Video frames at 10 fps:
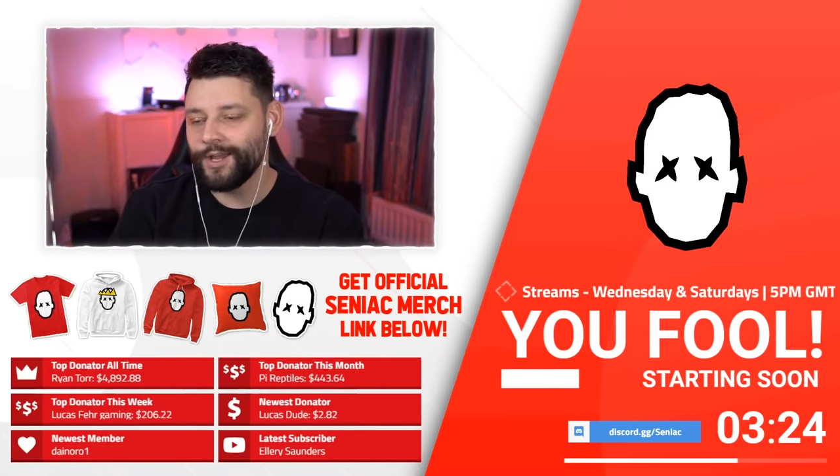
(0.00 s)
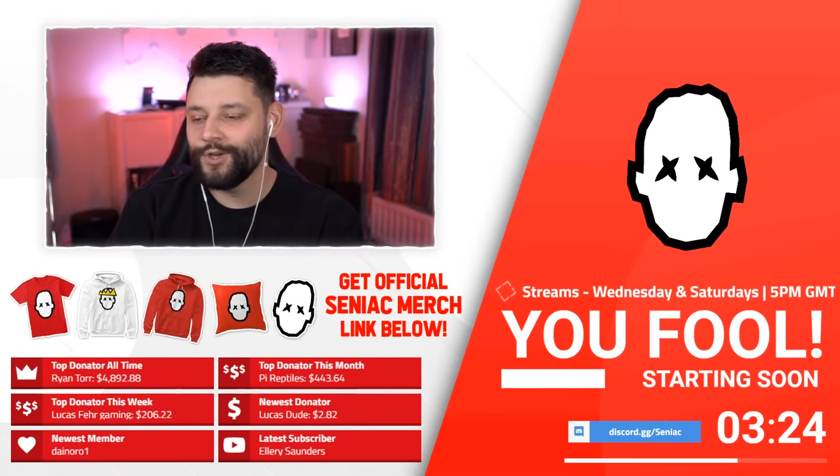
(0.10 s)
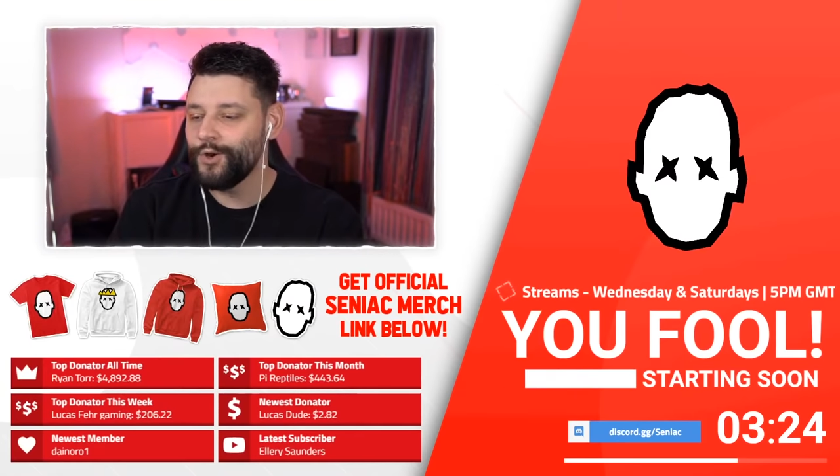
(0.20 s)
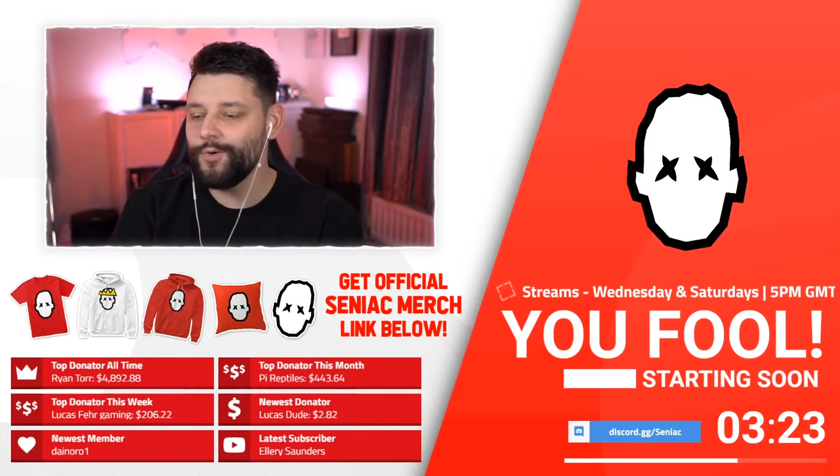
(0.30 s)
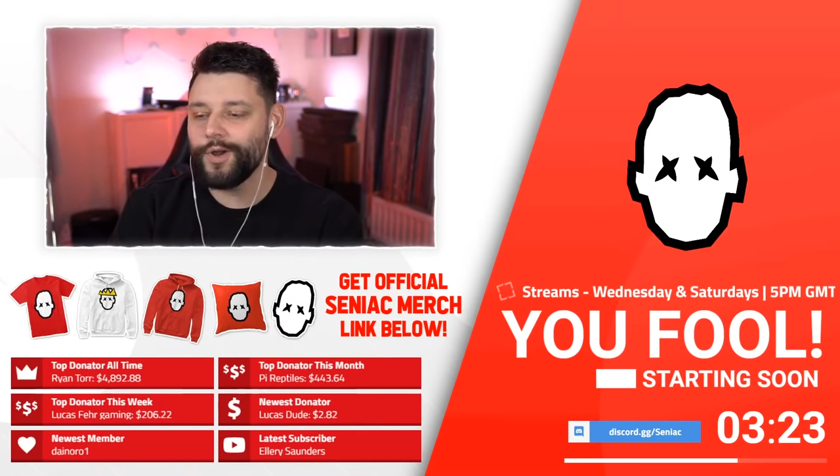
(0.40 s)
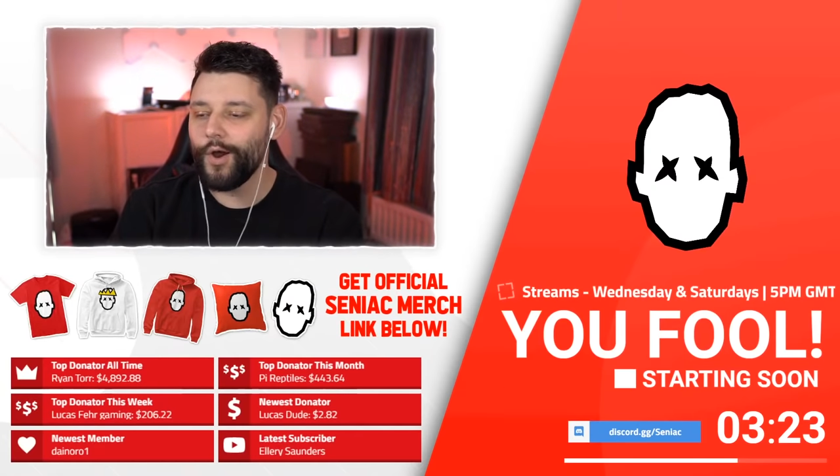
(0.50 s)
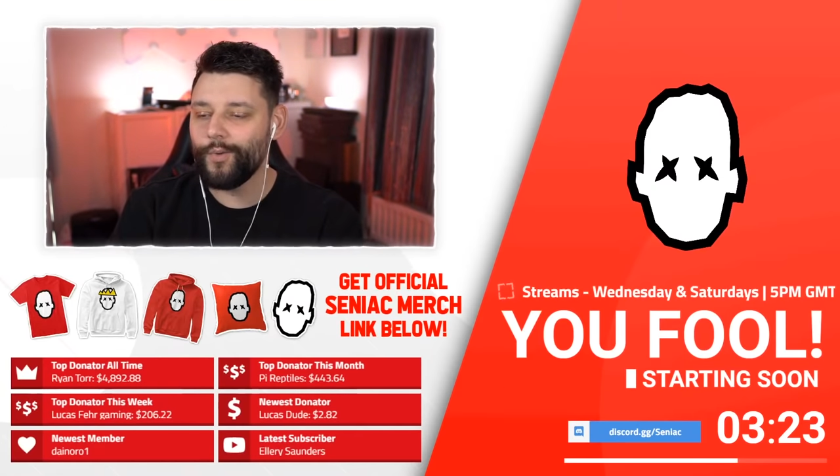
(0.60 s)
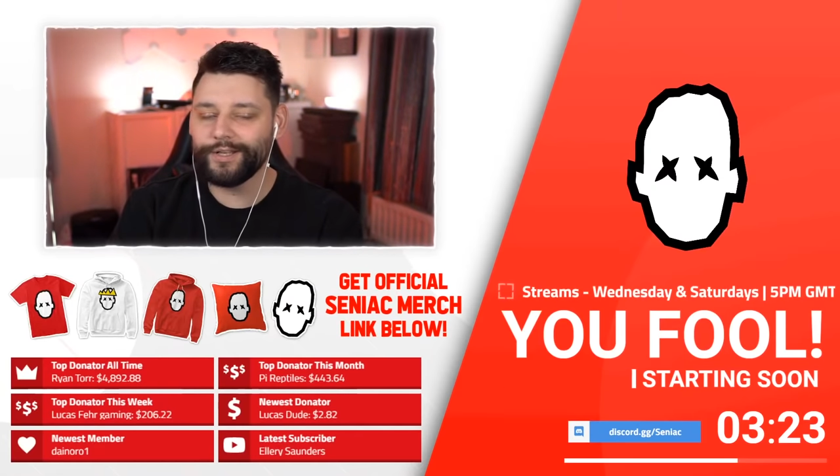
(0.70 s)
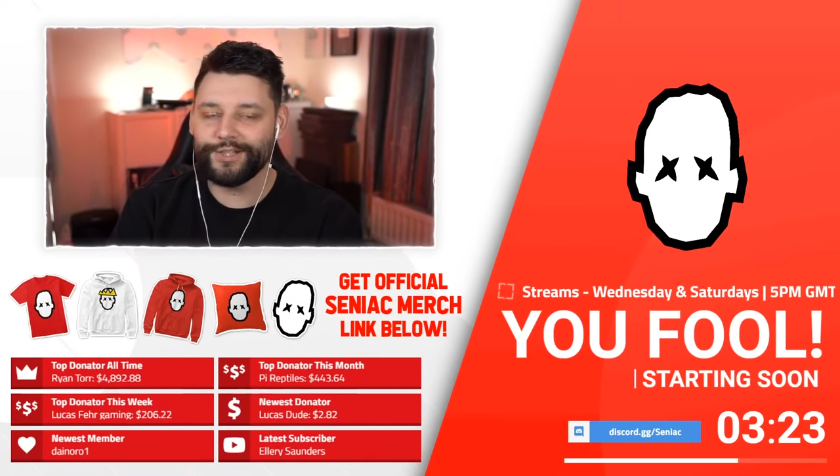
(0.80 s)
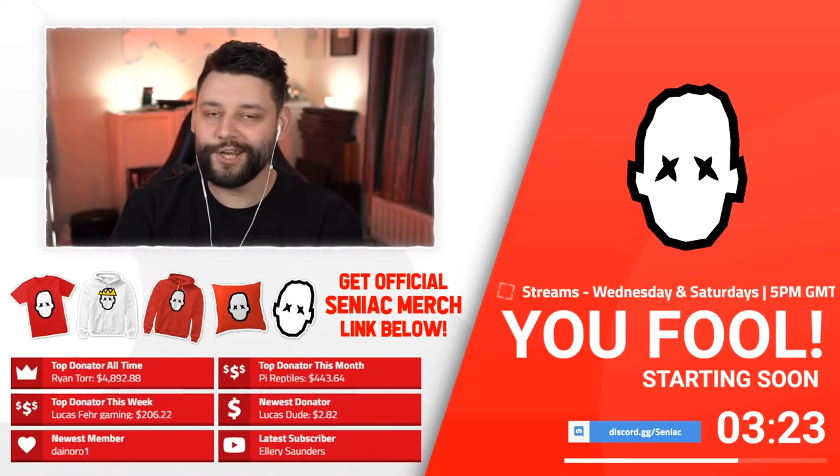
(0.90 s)
you know
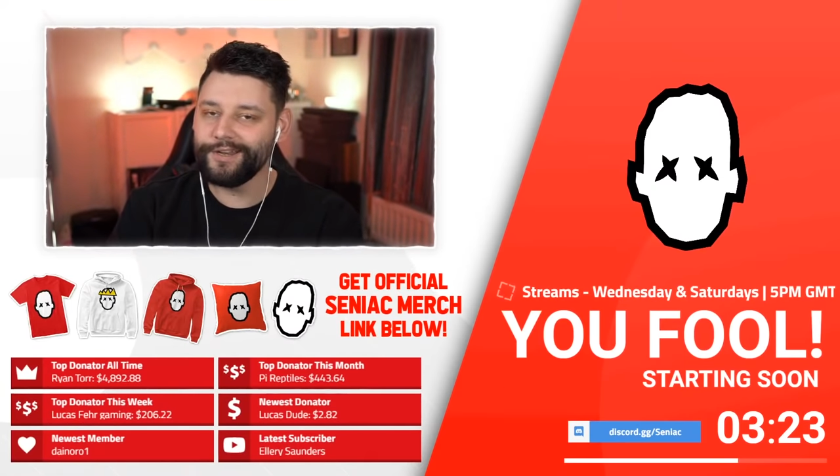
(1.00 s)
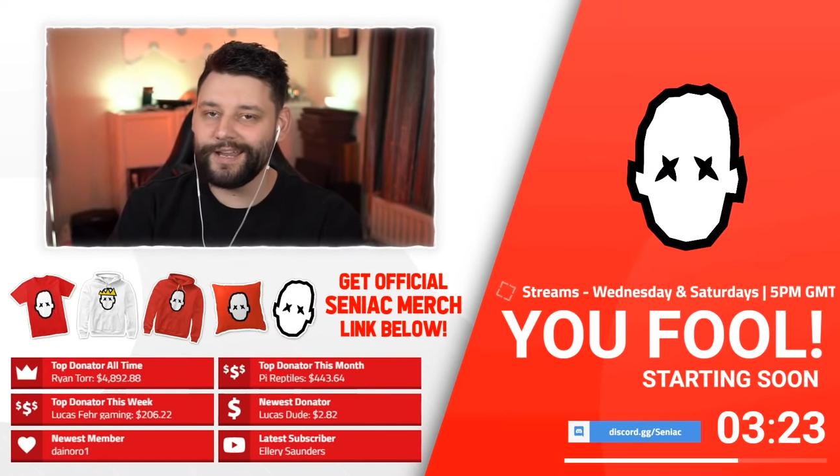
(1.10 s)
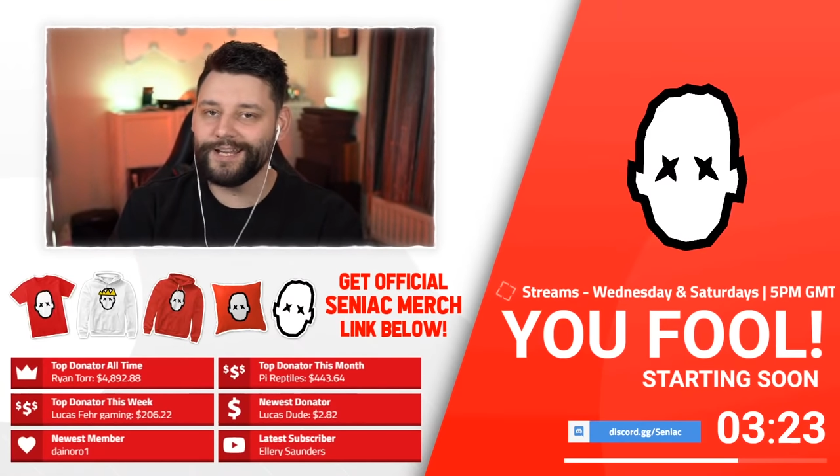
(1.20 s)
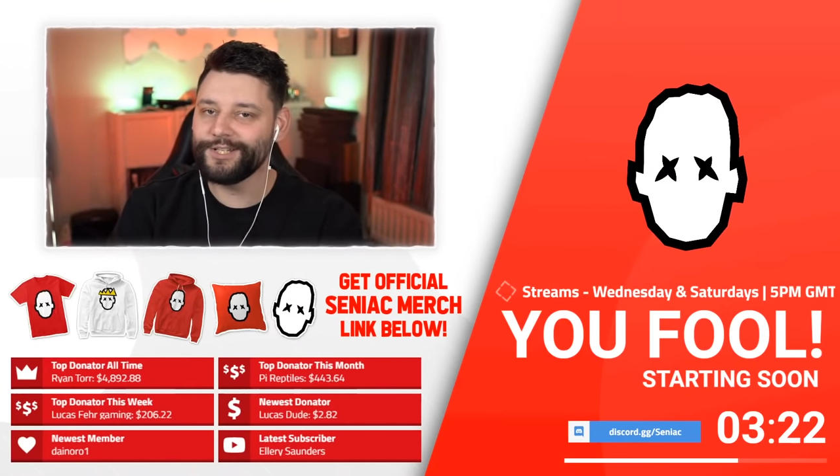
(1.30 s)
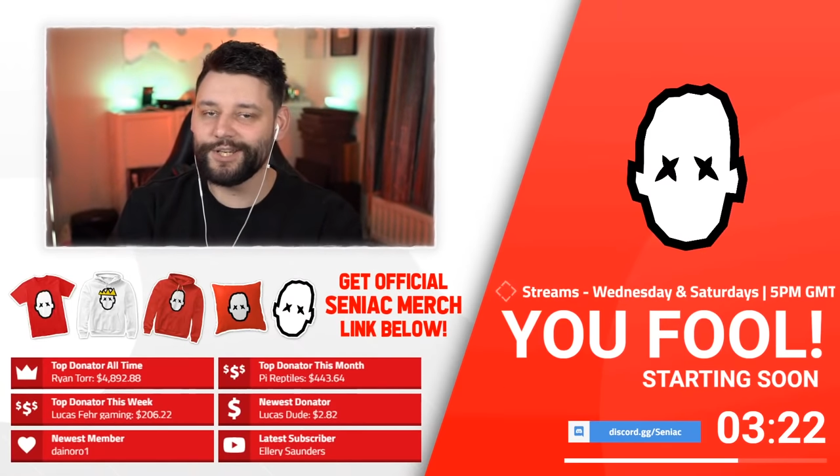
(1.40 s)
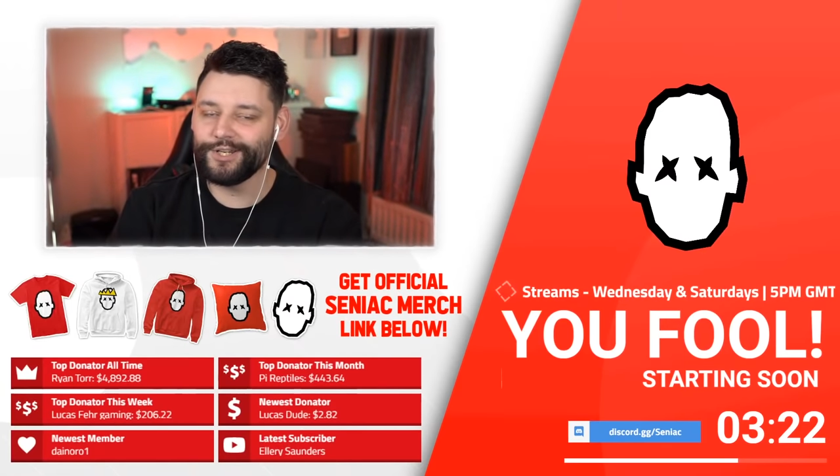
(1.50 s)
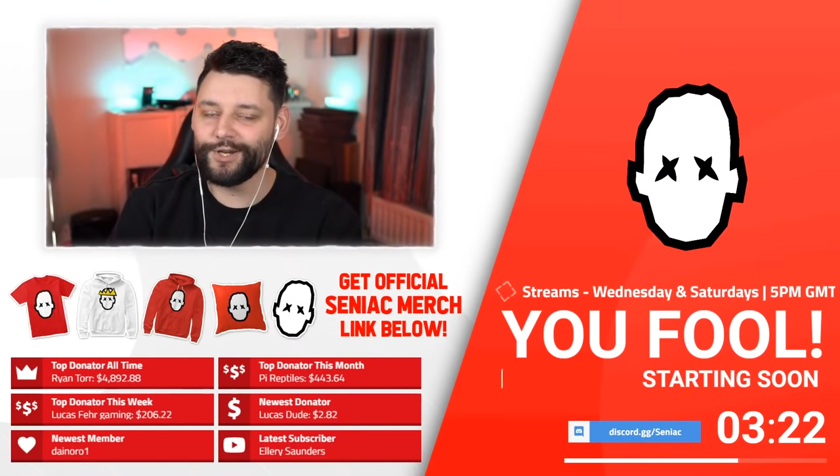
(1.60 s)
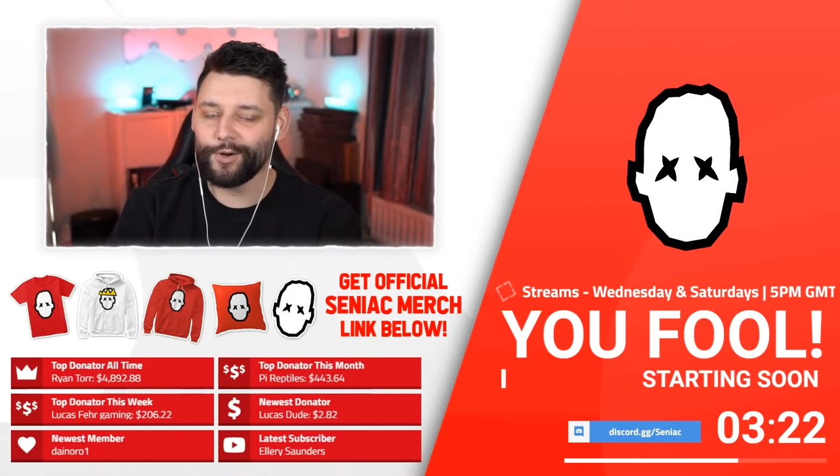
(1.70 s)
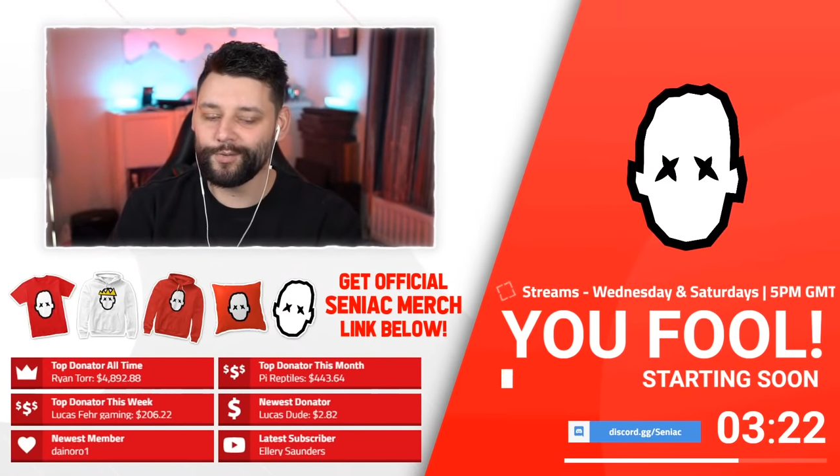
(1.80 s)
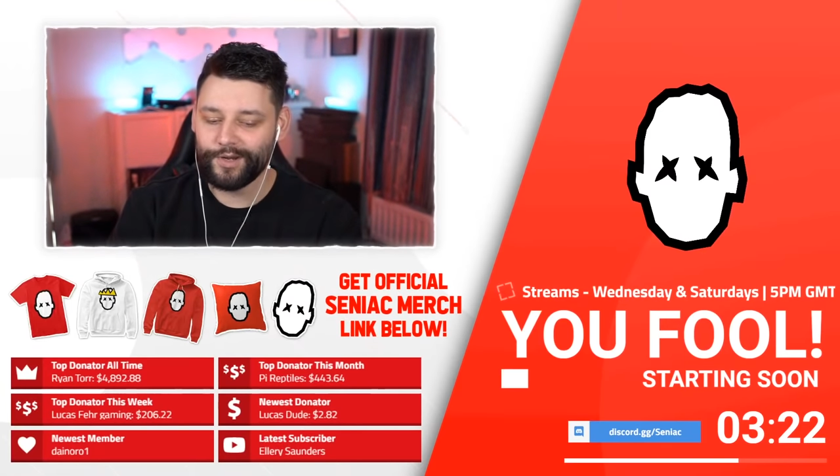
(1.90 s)
what you need to do.